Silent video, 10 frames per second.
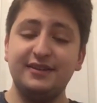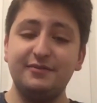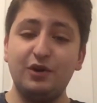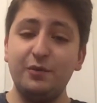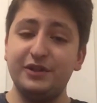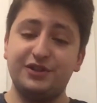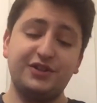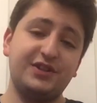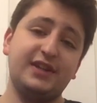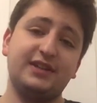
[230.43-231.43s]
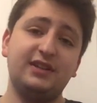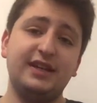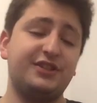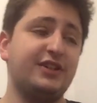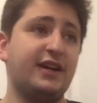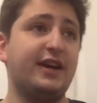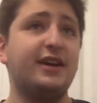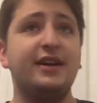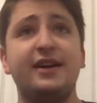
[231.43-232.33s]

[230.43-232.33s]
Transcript: moments, just like The Last Jedi.